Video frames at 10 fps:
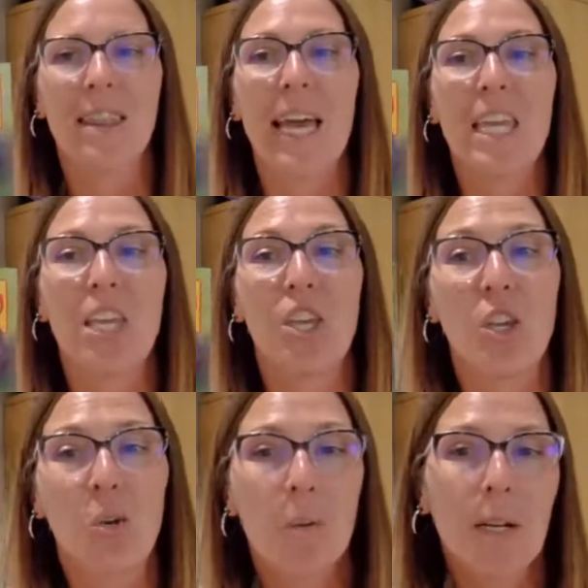that
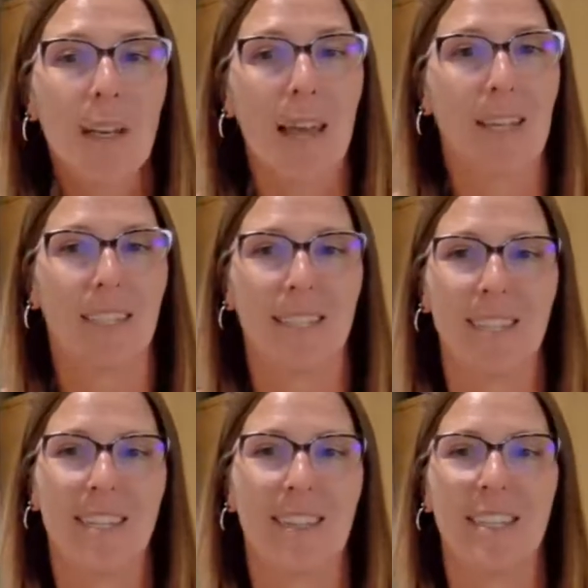you would like to
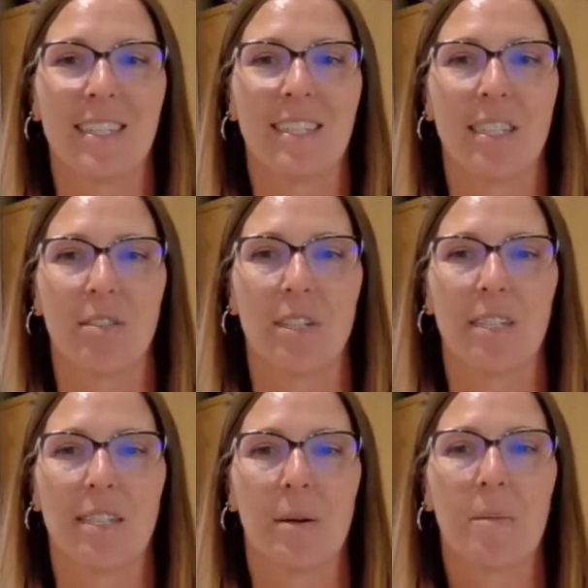see in this
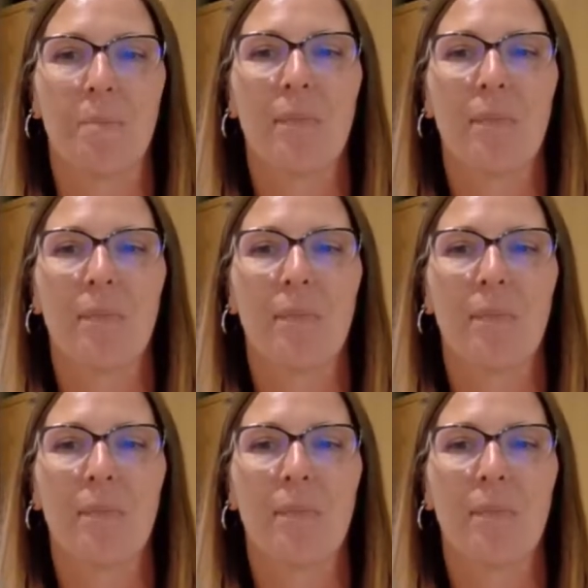series.